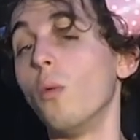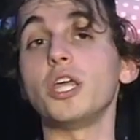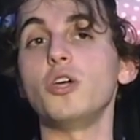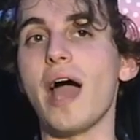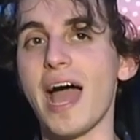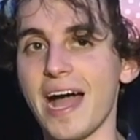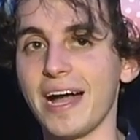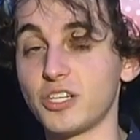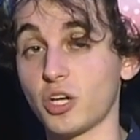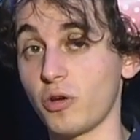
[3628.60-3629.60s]
What you
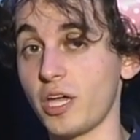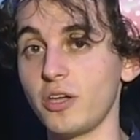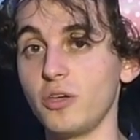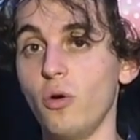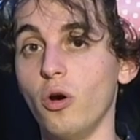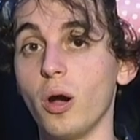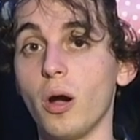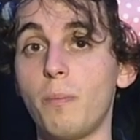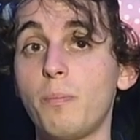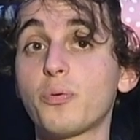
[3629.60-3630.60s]
add to create
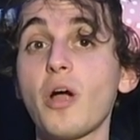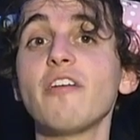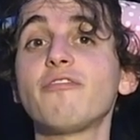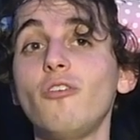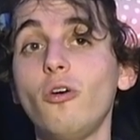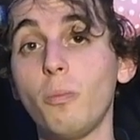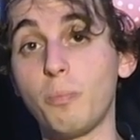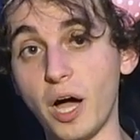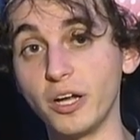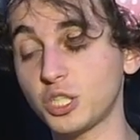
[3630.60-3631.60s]
your prideful
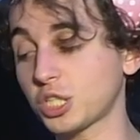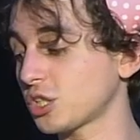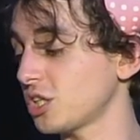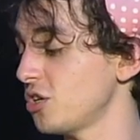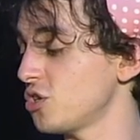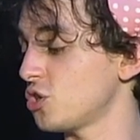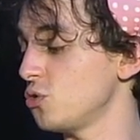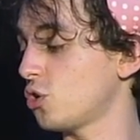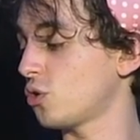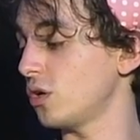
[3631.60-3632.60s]
punch is
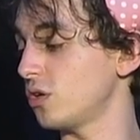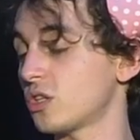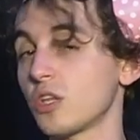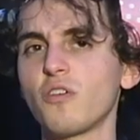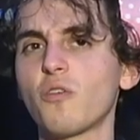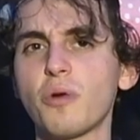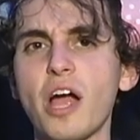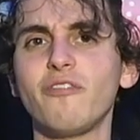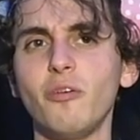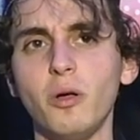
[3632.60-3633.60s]
to, uh, your
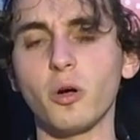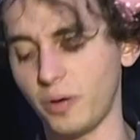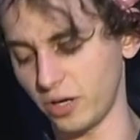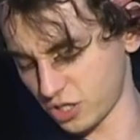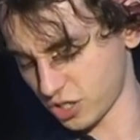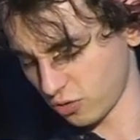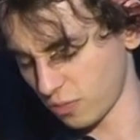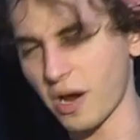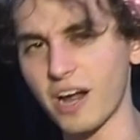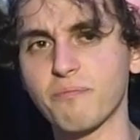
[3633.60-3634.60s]
prideful milk punch, or
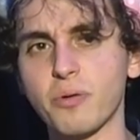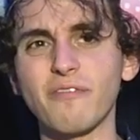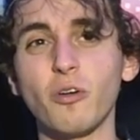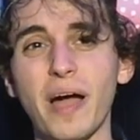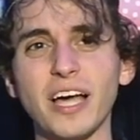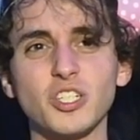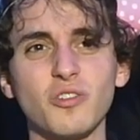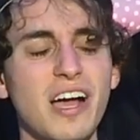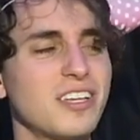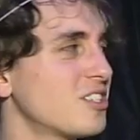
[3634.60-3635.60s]
pri prideful
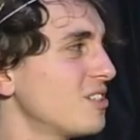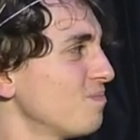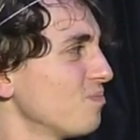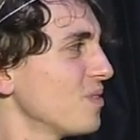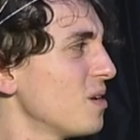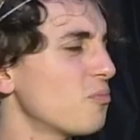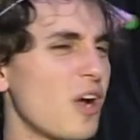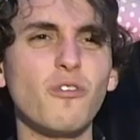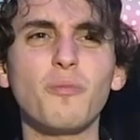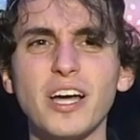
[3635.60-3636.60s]
pasteurized?
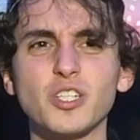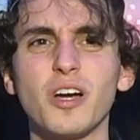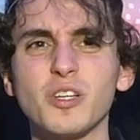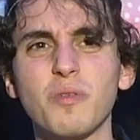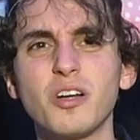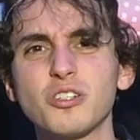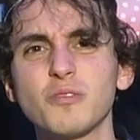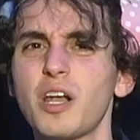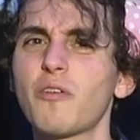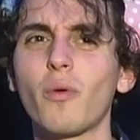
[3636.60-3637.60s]
Prideful pasteurized punch,
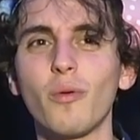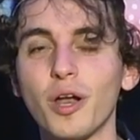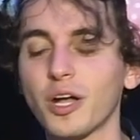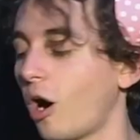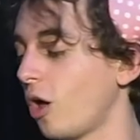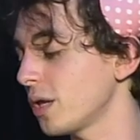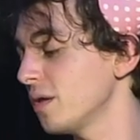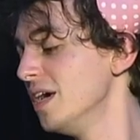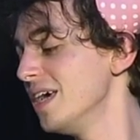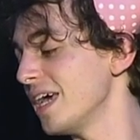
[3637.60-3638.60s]
whatever we want to call it,
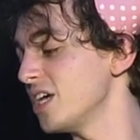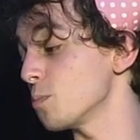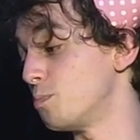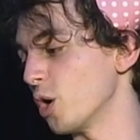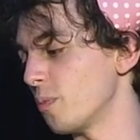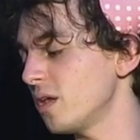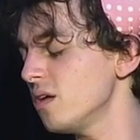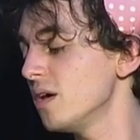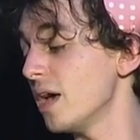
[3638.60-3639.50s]
is bourbon,